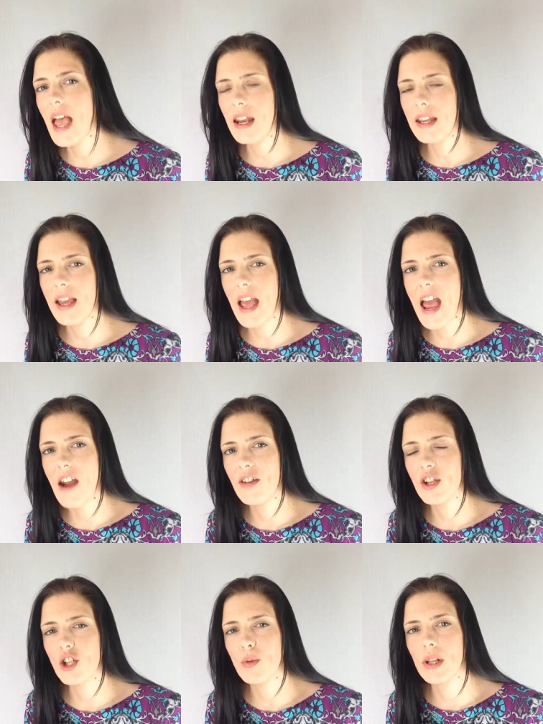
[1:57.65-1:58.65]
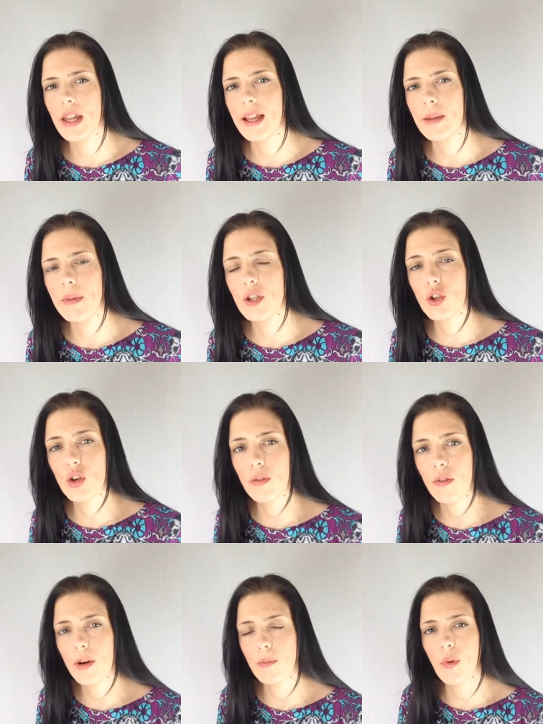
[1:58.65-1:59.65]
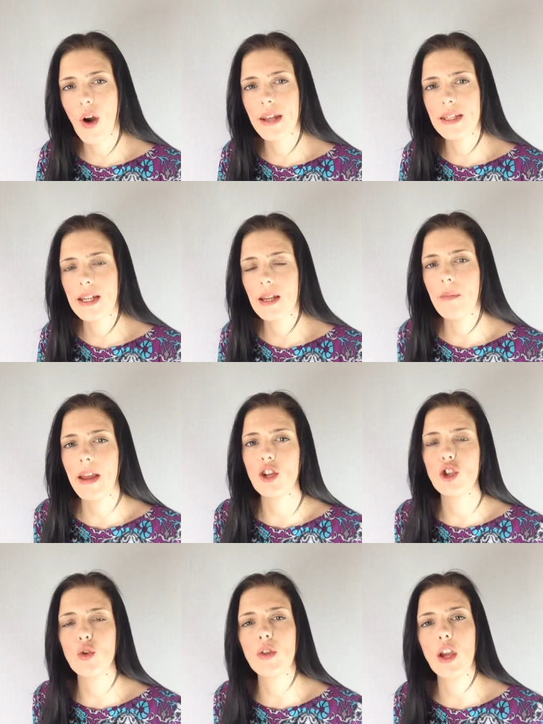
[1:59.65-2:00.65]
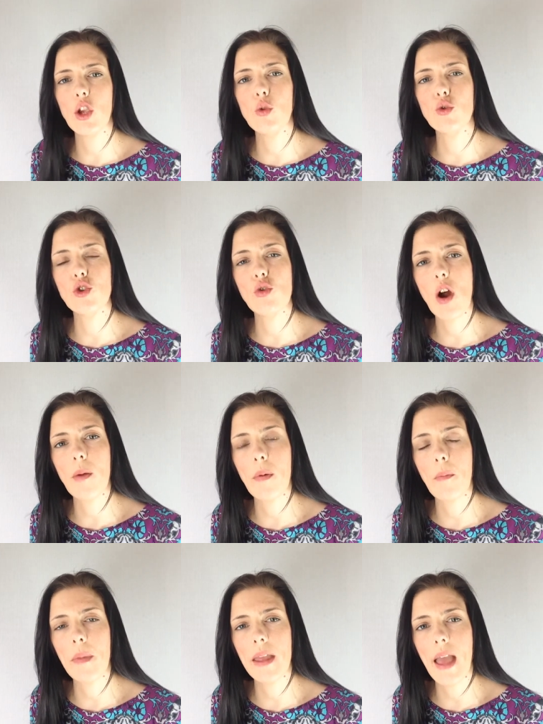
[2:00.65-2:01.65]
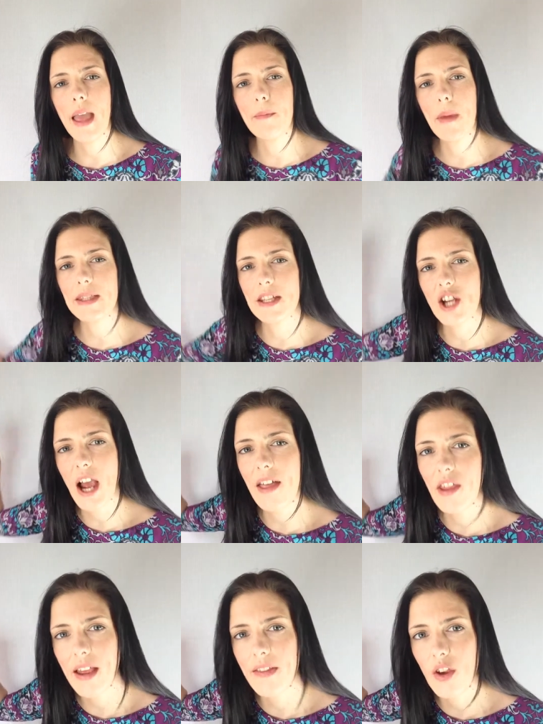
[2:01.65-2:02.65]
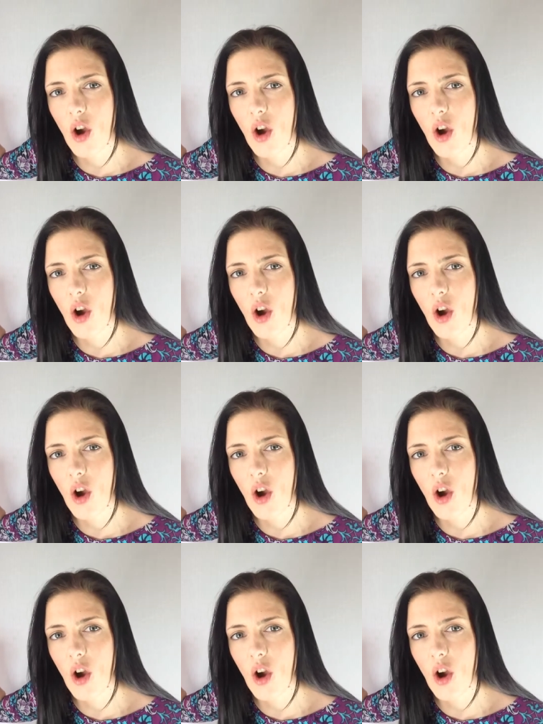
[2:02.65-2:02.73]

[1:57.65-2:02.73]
any areas you would like me to cover in branding, make sure that you drop me a message either in the